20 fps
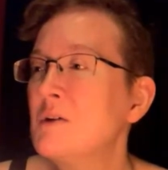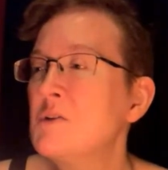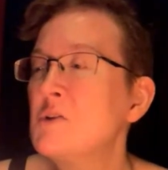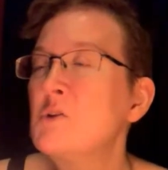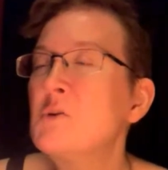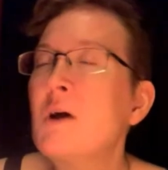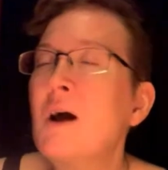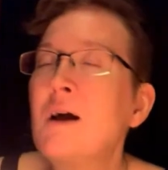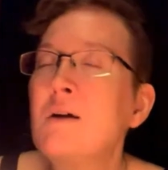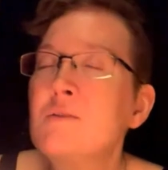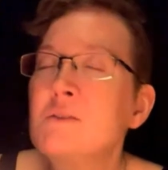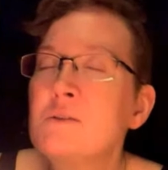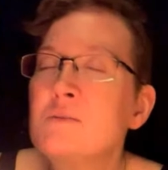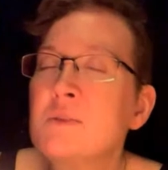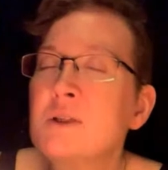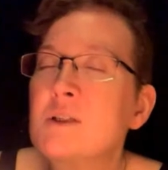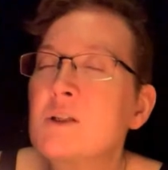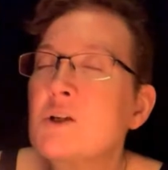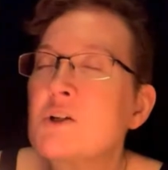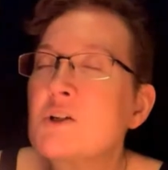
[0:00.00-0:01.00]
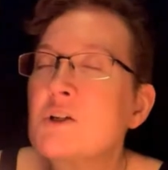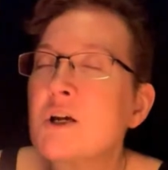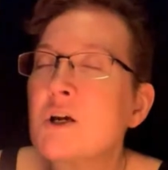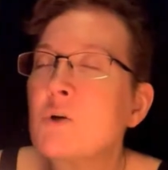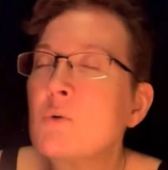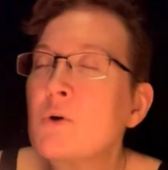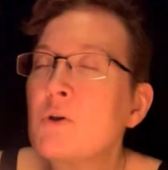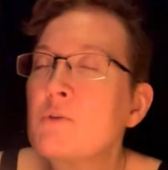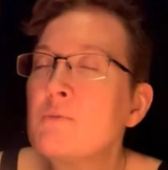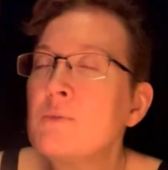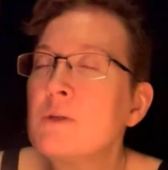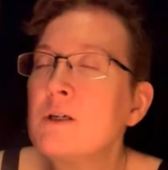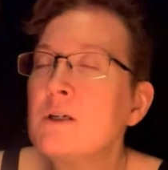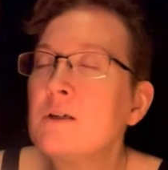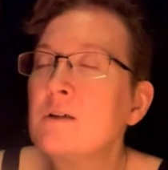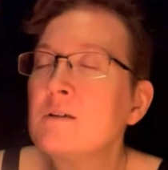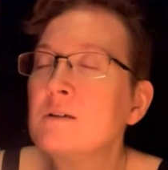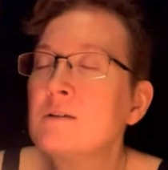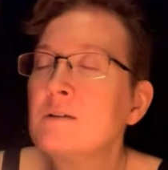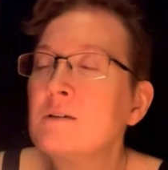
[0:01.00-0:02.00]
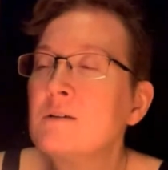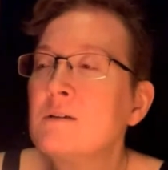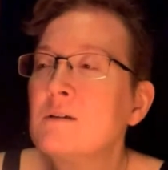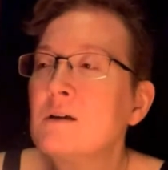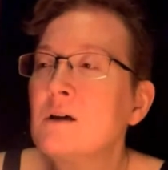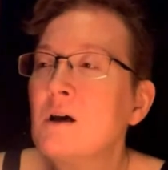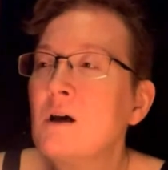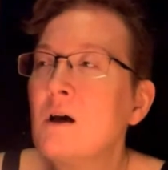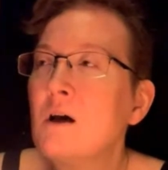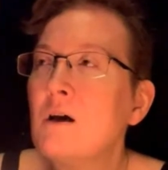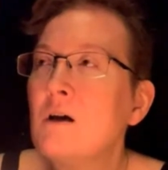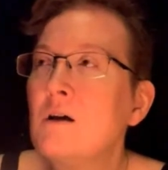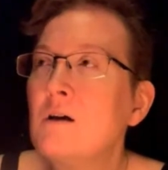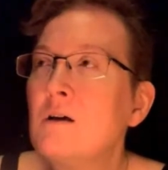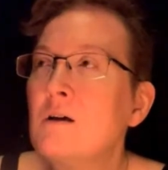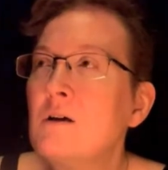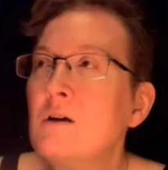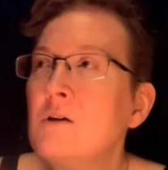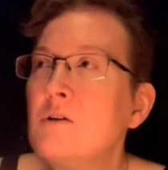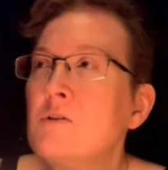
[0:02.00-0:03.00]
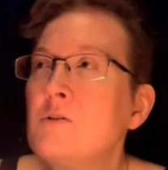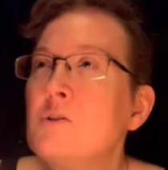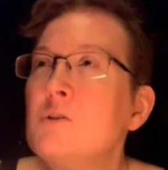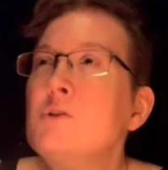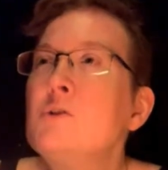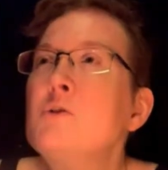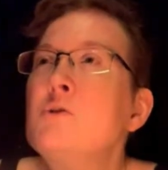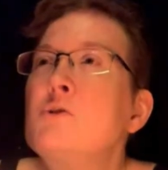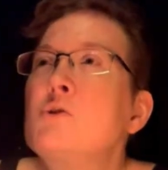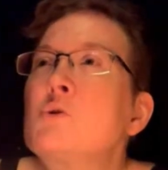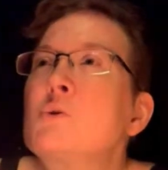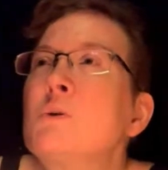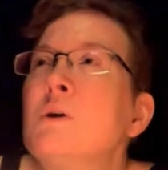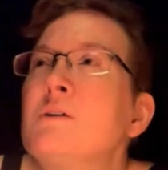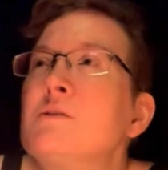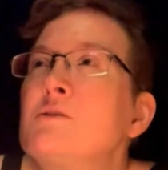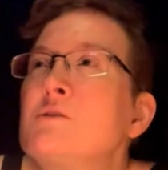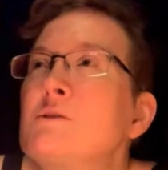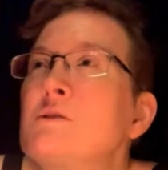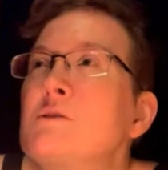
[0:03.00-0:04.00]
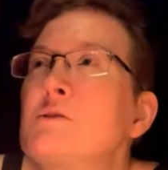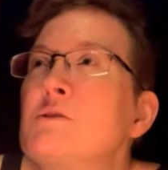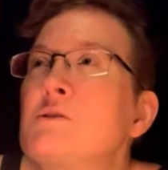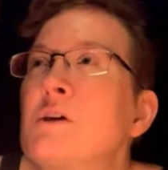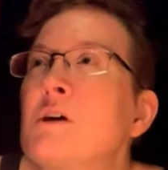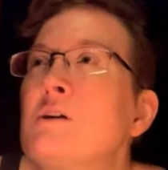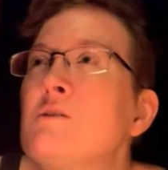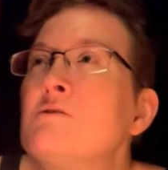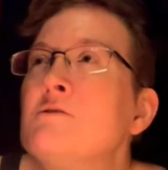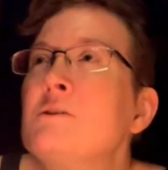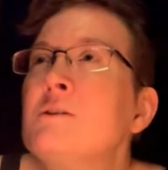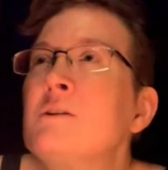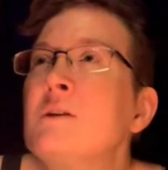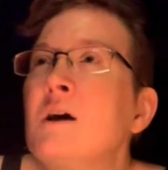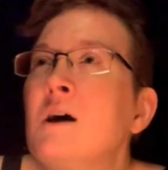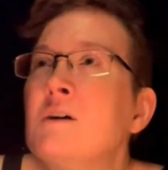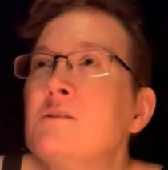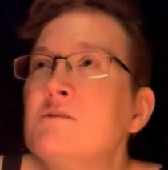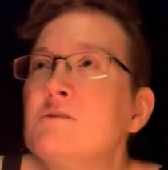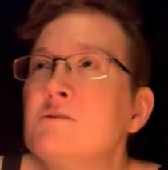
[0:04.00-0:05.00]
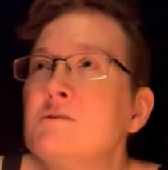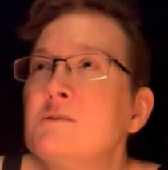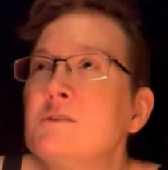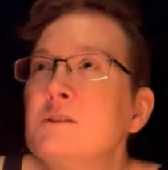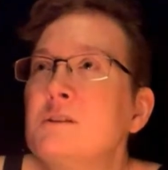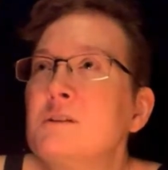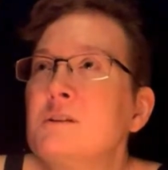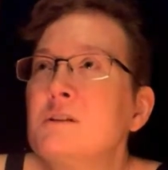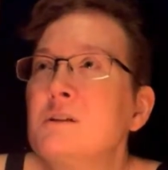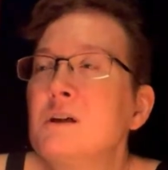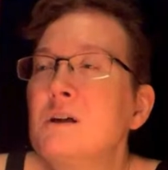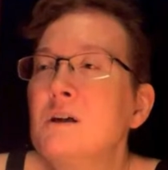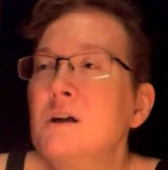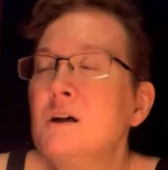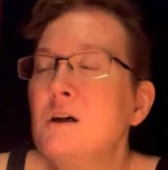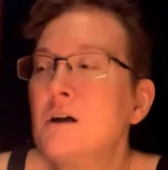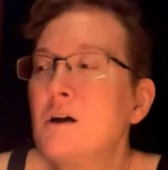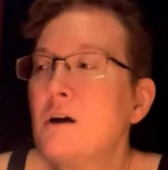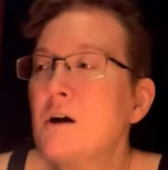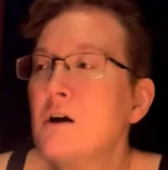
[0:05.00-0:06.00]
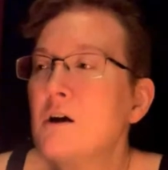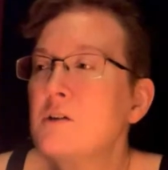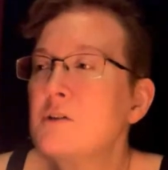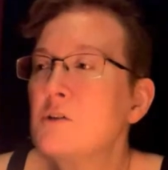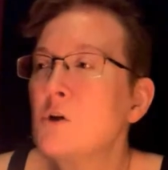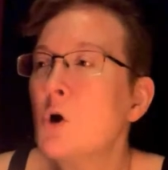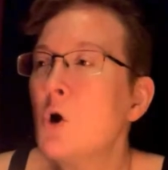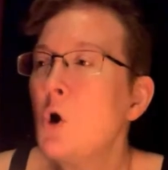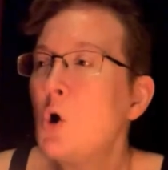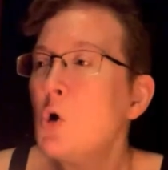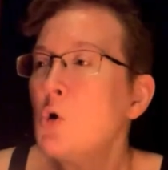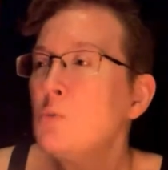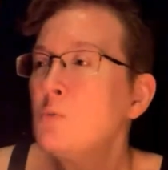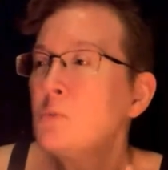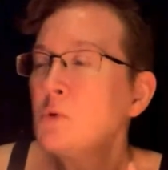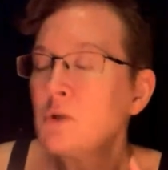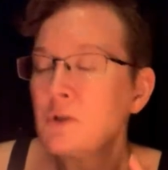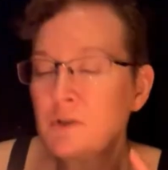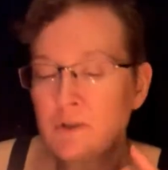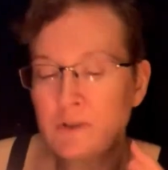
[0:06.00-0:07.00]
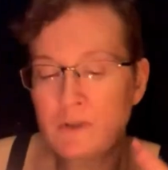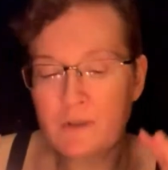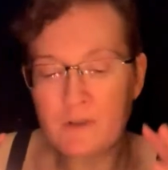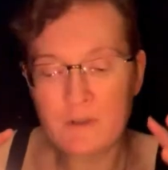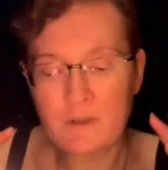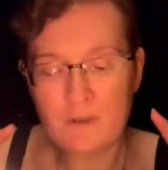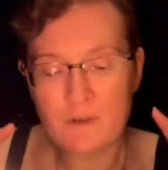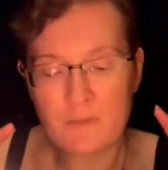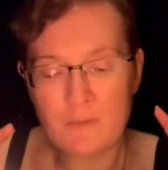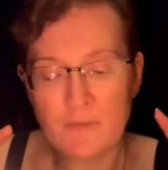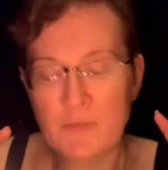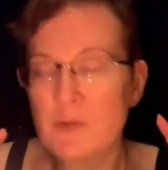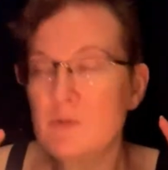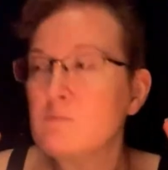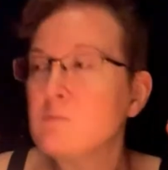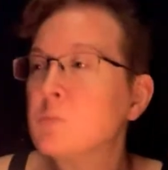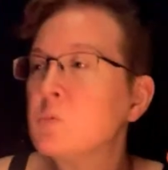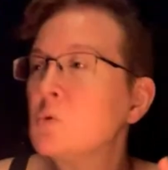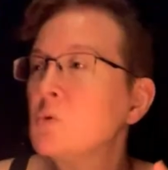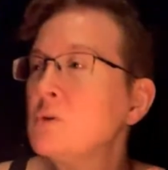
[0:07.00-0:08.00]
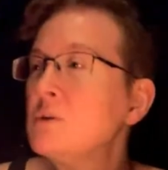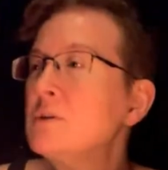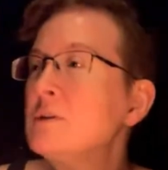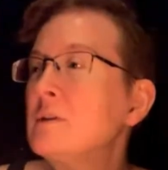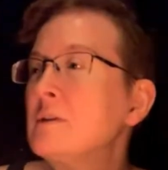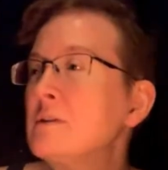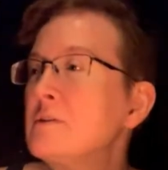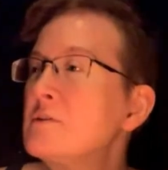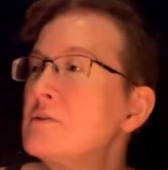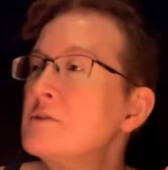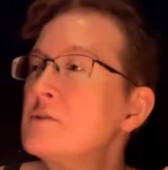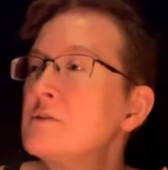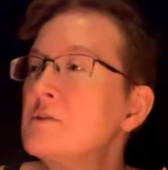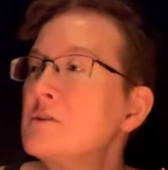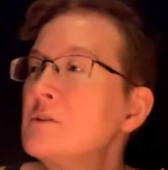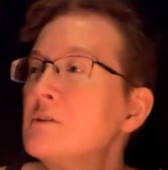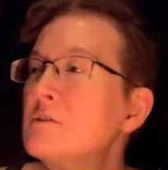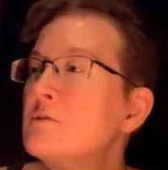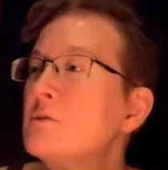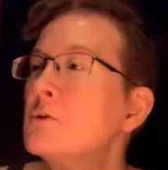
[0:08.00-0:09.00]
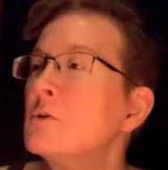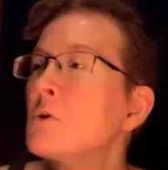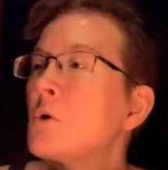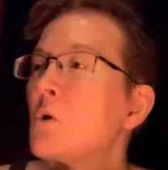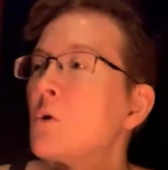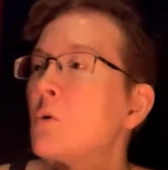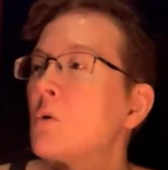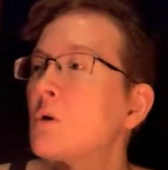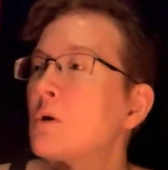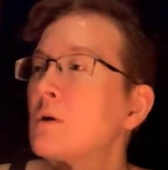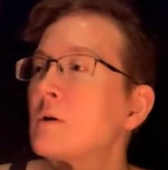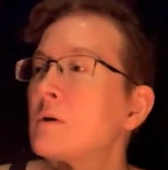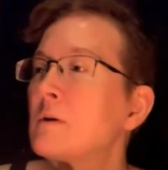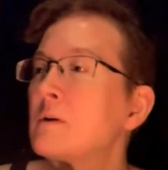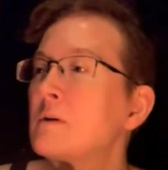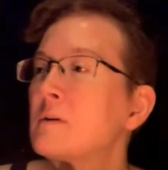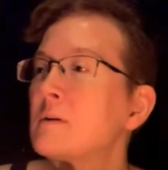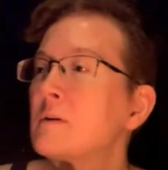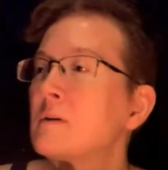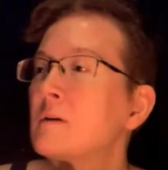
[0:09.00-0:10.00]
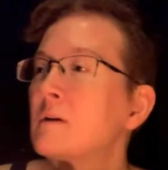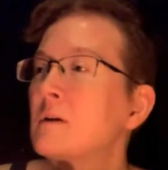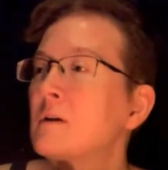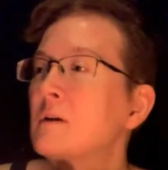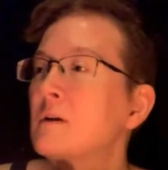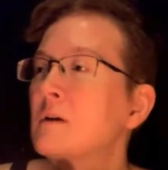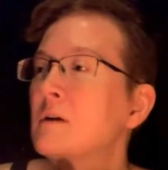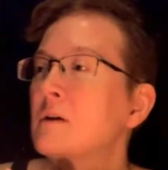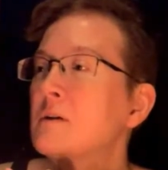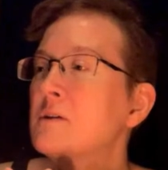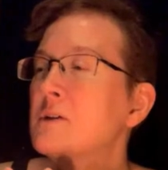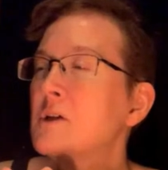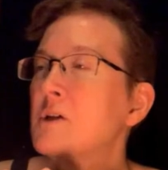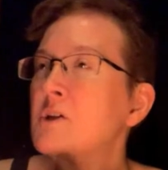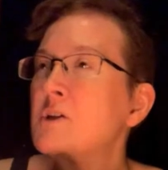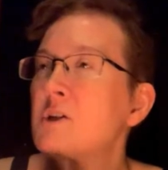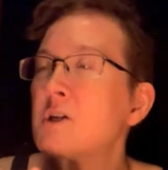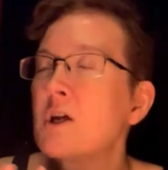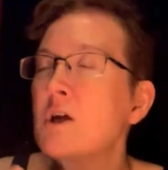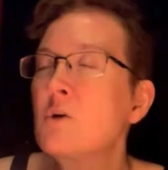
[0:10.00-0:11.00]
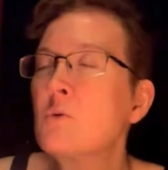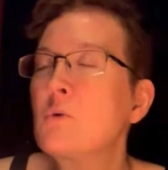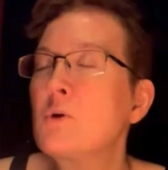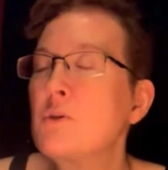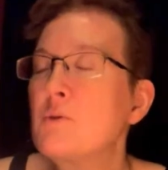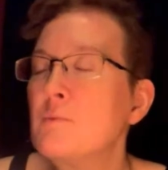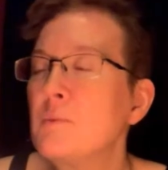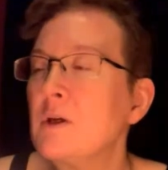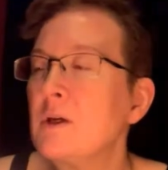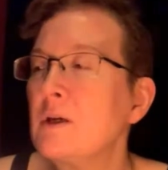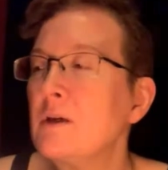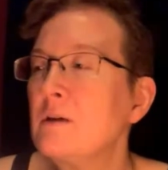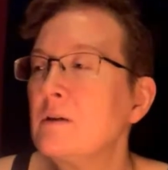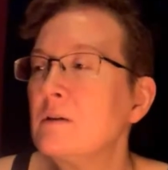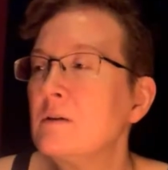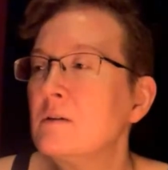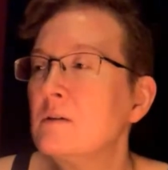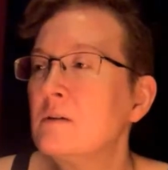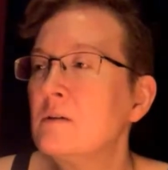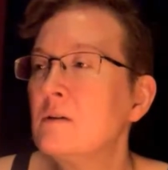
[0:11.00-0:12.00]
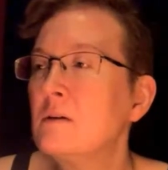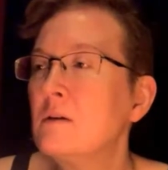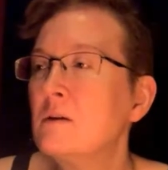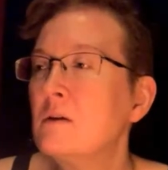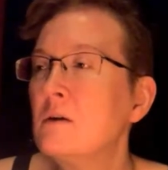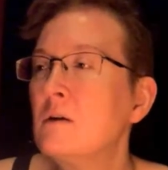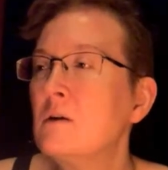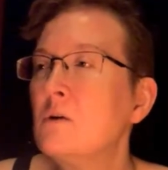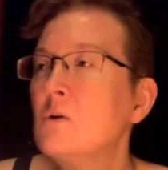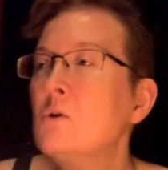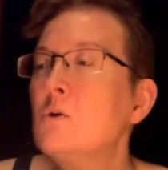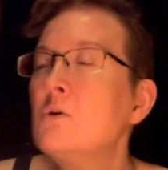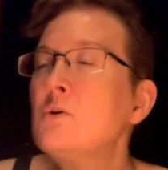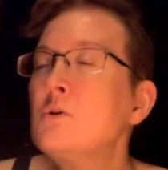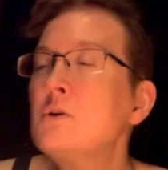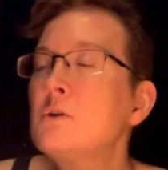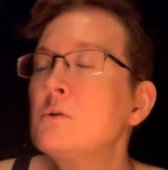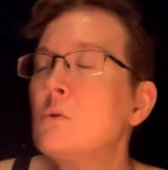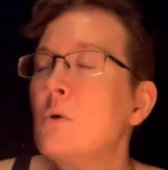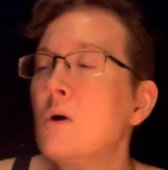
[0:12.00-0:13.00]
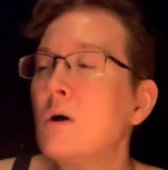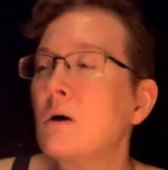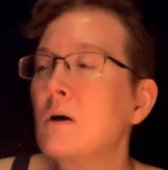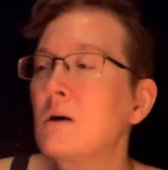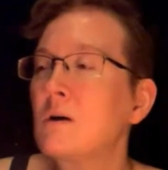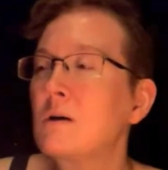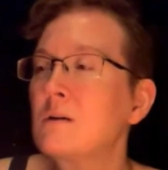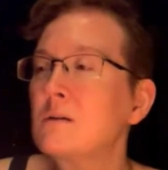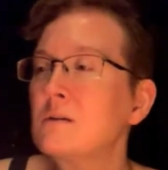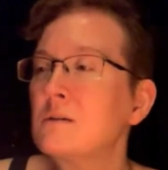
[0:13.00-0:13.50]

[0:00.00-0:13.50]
Do you have something to share with me? Do you trust yourself enough to open the brilliance of your core, to share with me who you are,